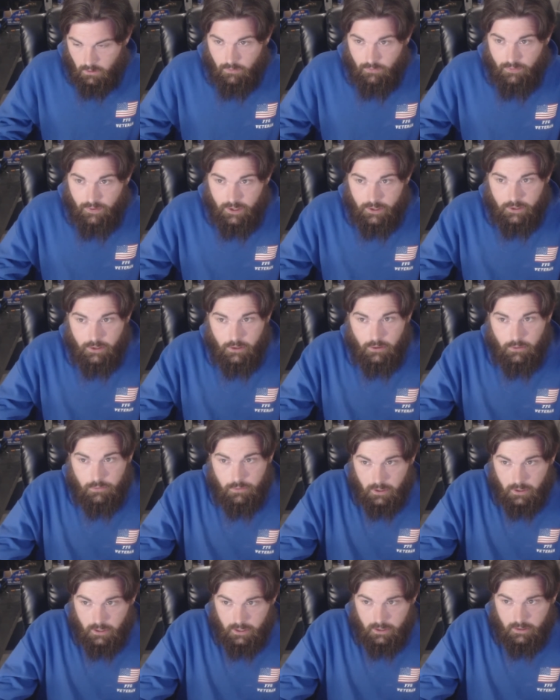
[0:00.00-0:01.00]
Go figure,
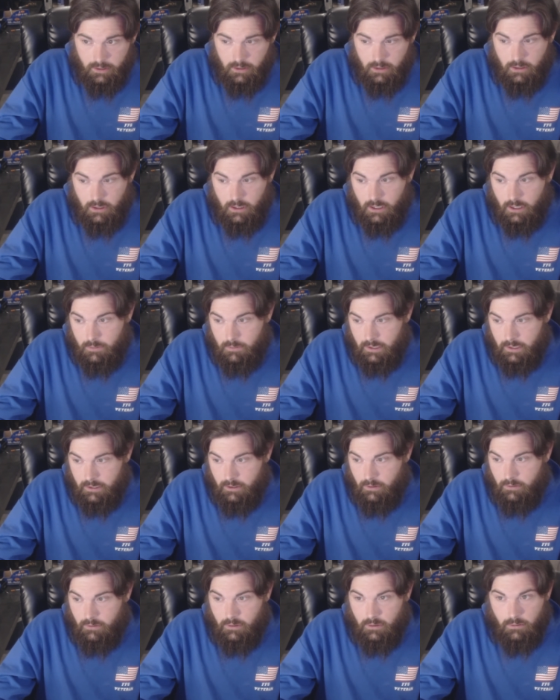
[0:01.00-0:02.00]
right? Um, I
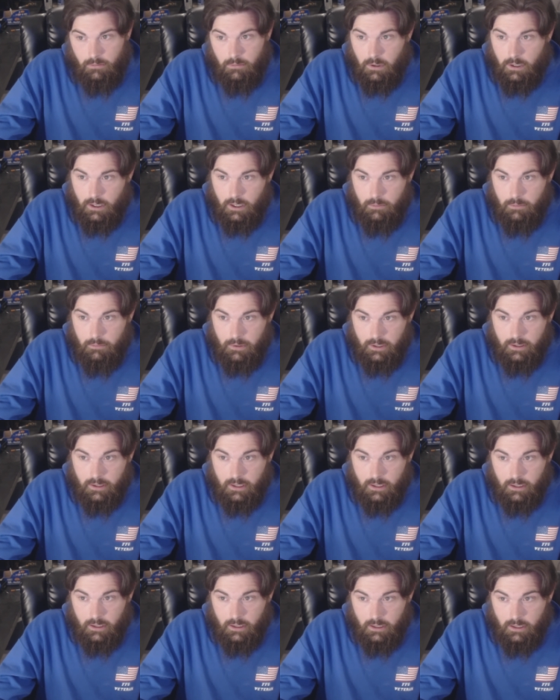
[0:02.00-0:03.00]
don't know why, but
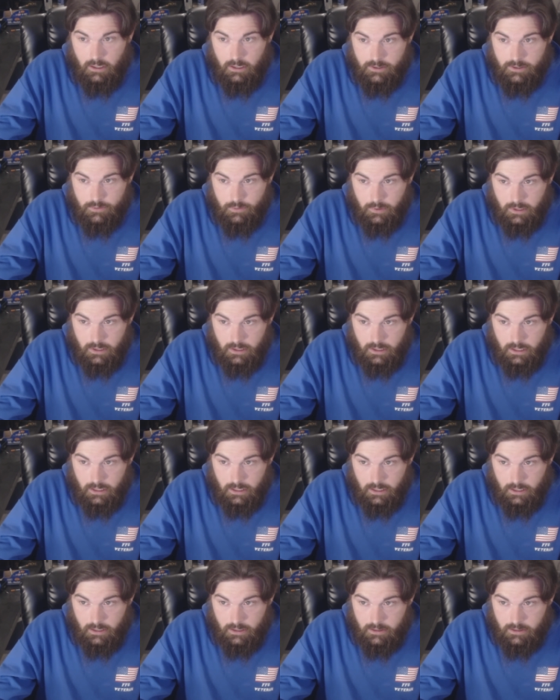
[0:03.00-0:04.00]
it is what it
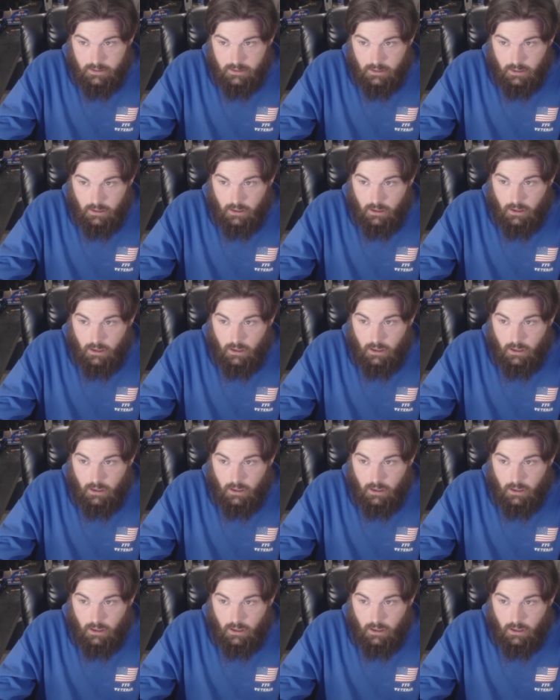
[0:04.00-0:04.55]
is.